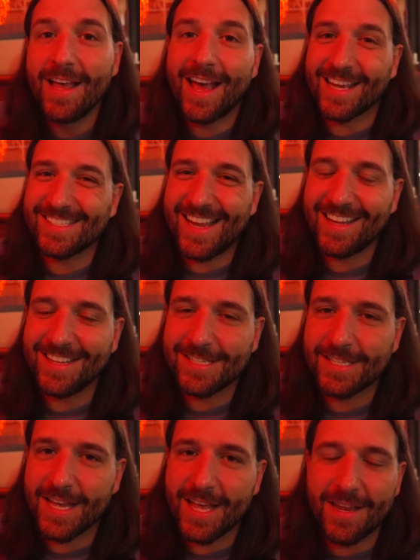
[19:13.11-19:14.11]
As Natalie
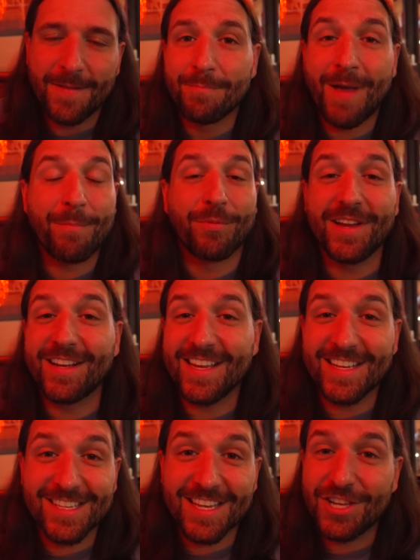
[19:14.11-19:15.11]
said, paprika
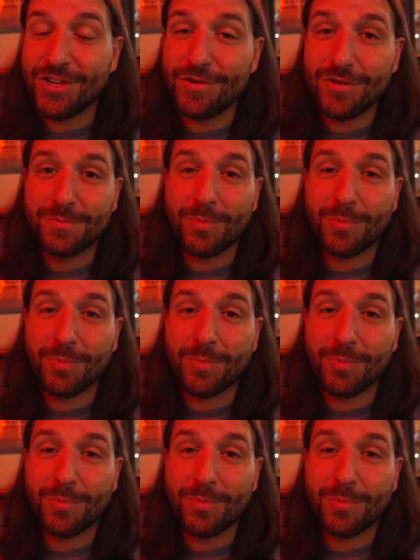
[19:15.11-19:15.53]
is a huge